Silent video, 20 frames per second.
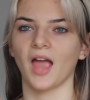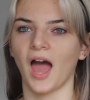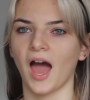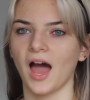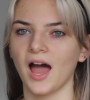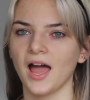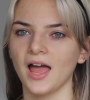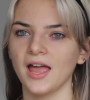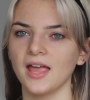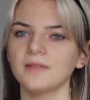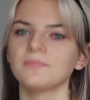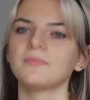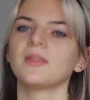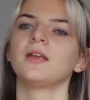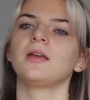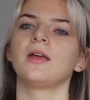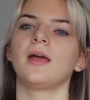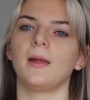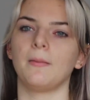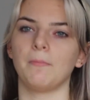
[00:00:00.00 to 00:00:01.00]
I
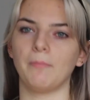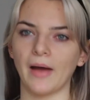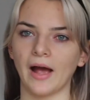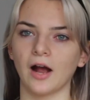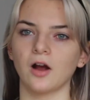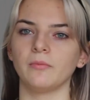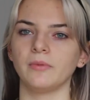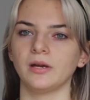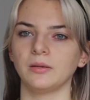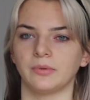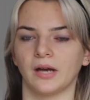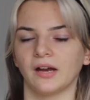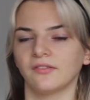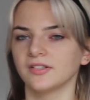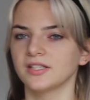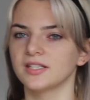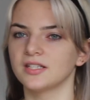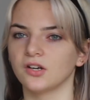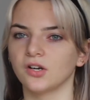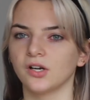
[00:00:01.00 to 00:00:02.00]
am back on my
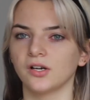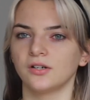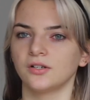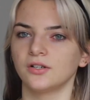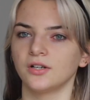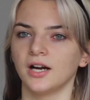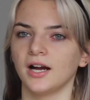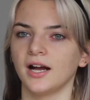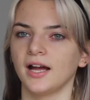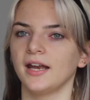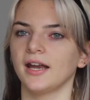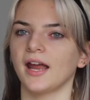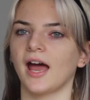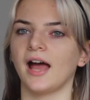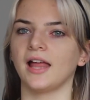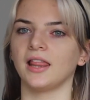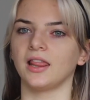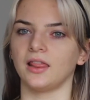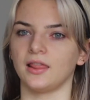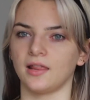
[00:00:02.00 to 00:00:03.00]
breakfast cereal grind.
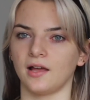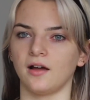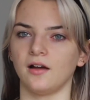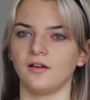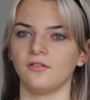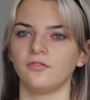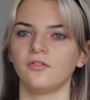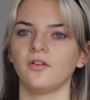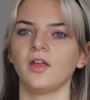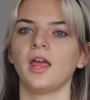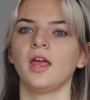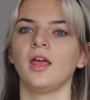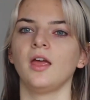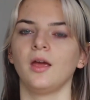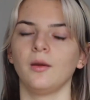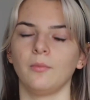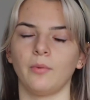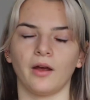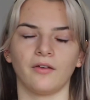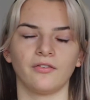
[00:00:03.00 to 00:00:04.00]
I love
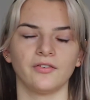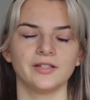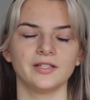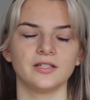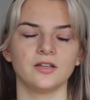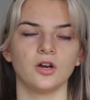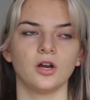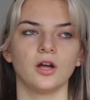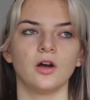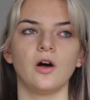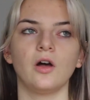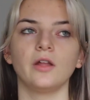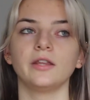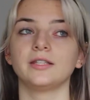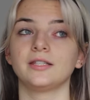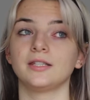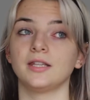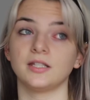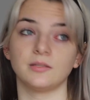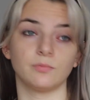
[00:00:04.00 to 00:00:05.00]
breakfast cereal.
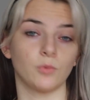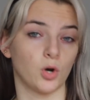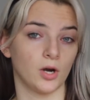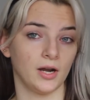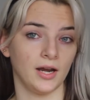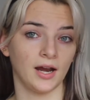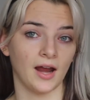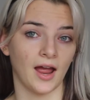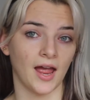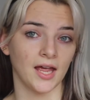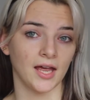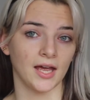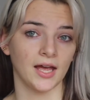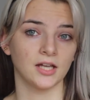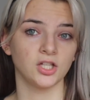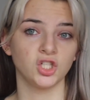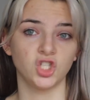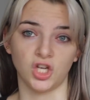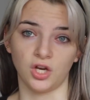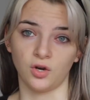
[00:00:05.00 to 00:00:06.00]
This morning I
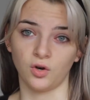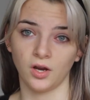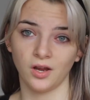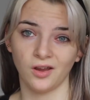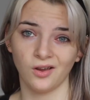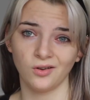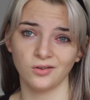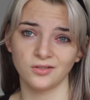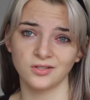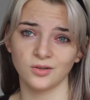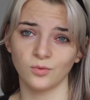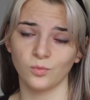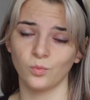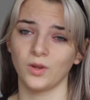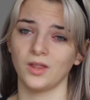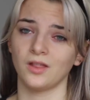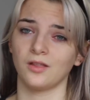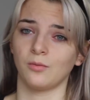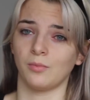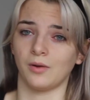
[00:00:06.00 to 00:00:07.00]
had Cheerios with
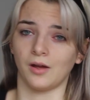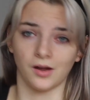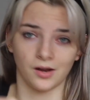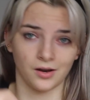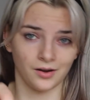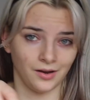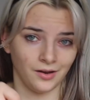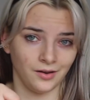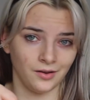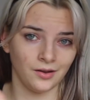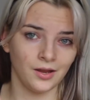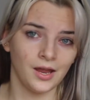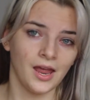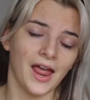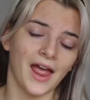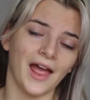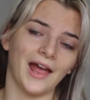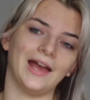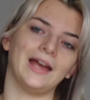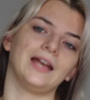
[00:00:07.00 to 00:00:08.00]
a little bit of honey
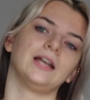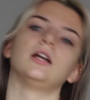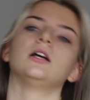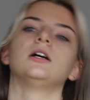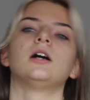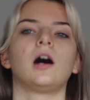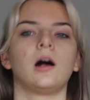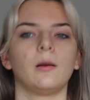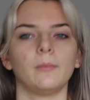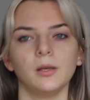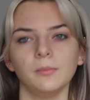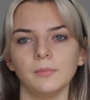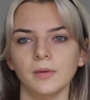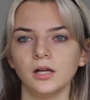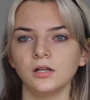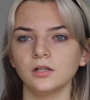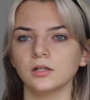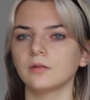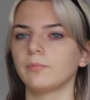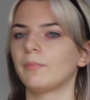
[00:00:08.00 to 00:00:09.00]
and almond
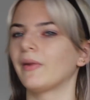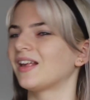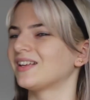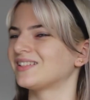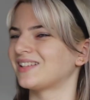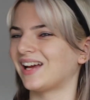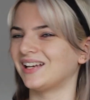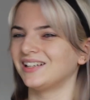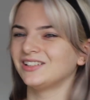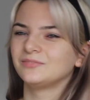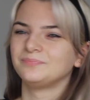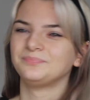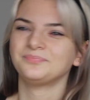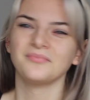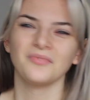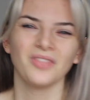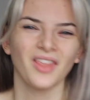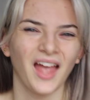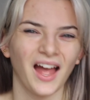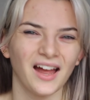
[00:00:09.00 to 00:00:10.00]
milk because I don't
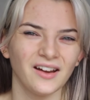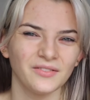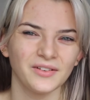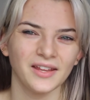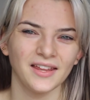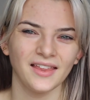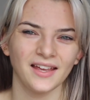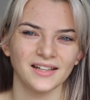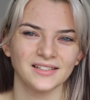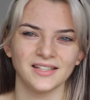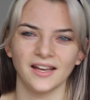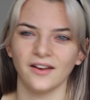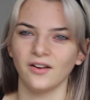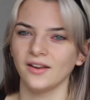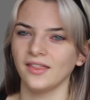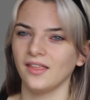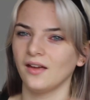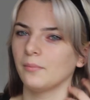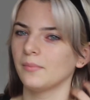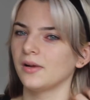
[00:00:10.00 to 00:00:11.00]
really like
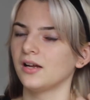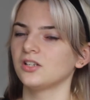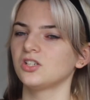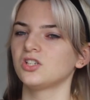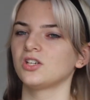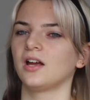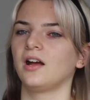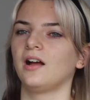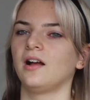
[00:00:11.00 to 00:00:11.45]
dairy that much.